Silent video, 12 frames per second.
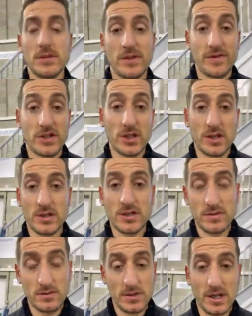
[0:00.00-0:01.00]
deficient
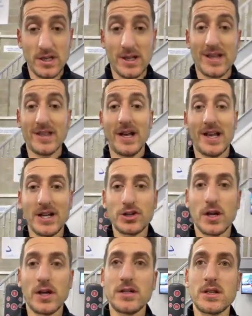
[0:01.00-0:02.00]
in then
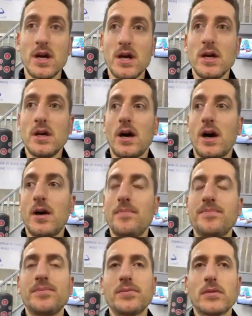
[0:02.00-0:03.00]
electrolytes.
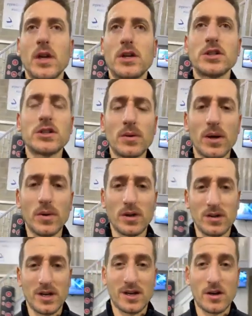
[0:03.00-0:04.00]
And just a quick one
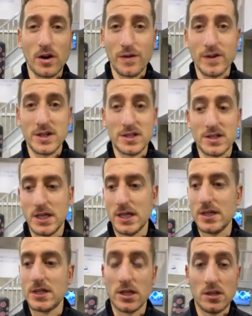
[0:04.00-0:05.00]
on, like, coffees and
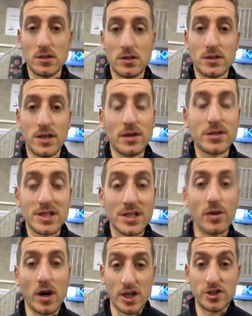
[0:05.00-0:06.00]
teas, they'll
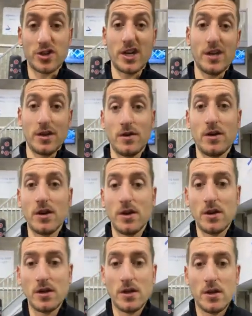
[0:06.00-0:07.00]
still hydrate you.
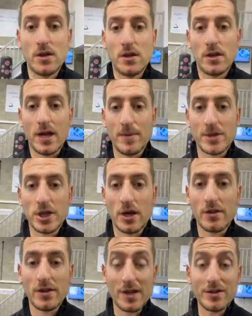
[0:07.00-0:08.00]
Hey,
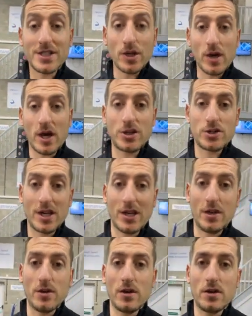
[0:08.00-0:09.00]
Michelle, they'll still hydrate
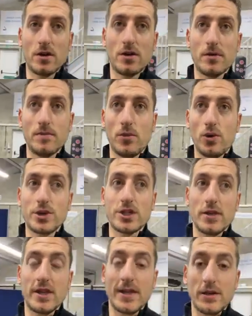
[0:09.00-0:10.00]
you more
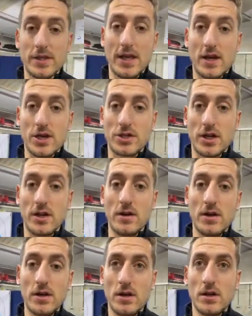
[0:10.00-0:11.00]
so than they'll dehydrate you.
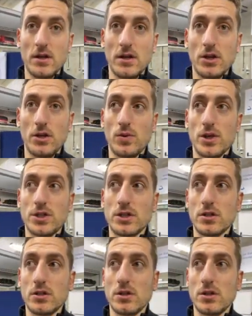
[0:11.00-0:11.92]
You would,